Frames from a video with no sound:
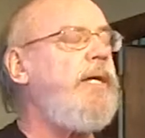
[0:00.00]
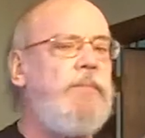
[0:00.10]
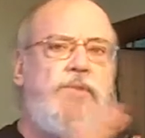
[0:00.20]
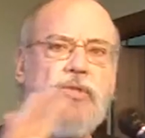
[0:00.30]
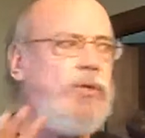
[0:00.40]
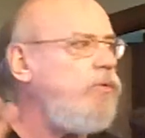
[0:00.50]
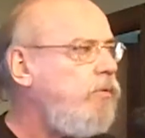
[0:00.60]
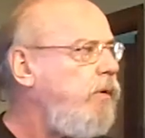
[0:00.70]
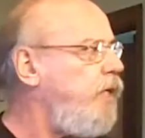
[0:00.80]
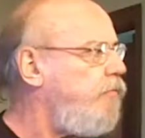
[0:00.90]
I am
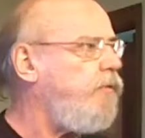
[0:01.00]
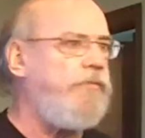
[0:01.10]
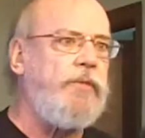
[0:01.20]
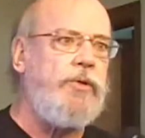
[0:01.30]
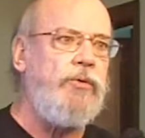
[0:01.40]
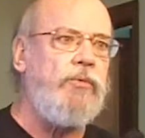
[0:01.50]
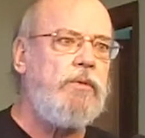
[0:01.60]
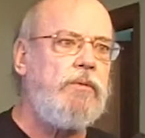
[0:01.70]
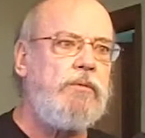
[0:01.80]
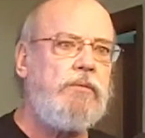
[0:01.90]
so grateful for
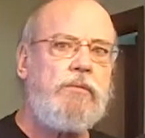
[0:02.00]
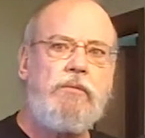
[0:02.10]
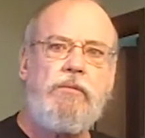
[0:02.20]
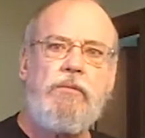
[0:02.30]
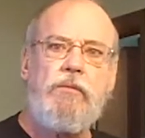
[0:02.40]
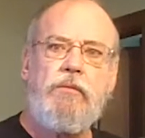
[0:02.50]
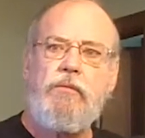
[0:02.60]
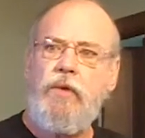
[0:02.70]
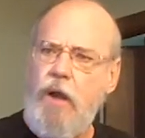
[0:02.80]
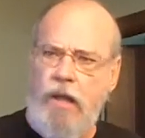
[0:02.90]
you,
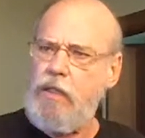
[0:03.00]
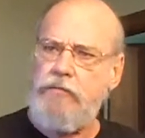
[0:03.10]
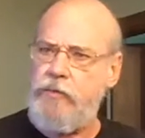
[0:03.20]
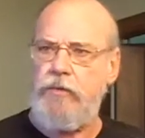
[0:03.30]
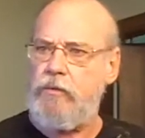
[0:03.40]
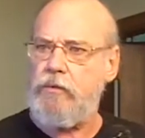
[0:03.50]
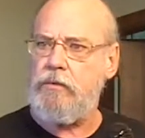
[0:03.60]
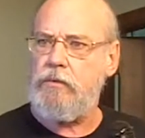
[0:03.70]
for all of you.